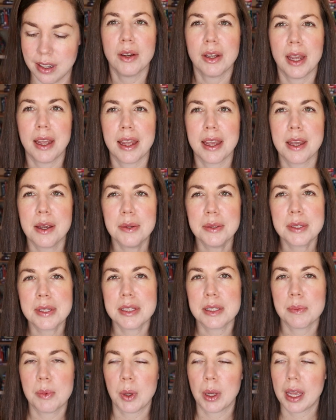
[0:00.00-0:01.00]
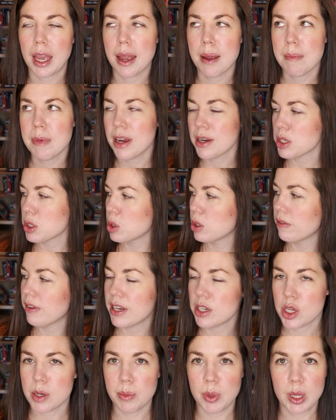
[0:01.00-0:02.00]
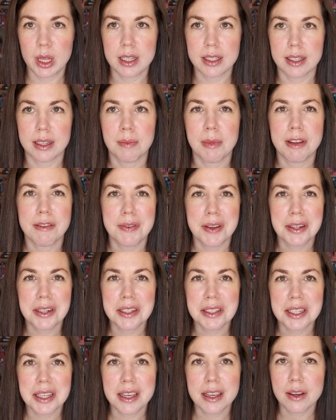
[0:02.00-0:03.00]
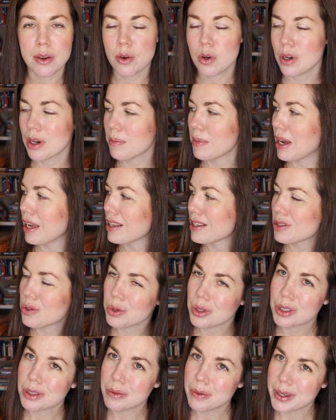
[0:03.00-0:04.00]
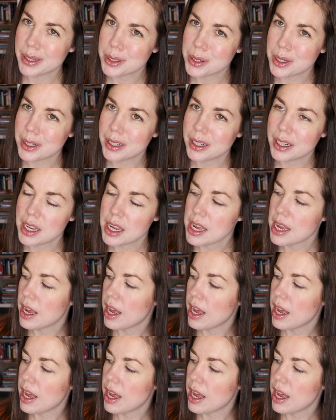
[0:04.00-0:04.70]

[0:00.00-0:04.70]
Okay, here's this book. I'm not sure if I should put this in my fantasy or my historical fiction.